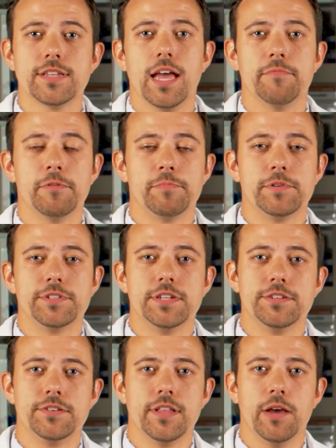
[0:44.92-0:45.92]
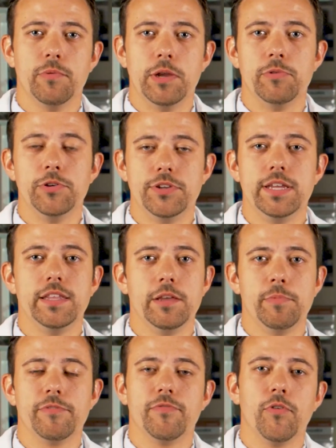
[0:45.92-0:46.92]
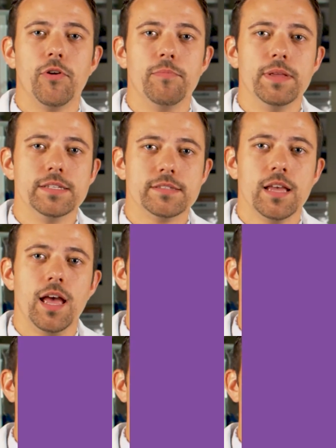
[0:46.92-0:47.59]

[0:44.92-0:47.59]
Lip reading: type of procedure that we routinely perform is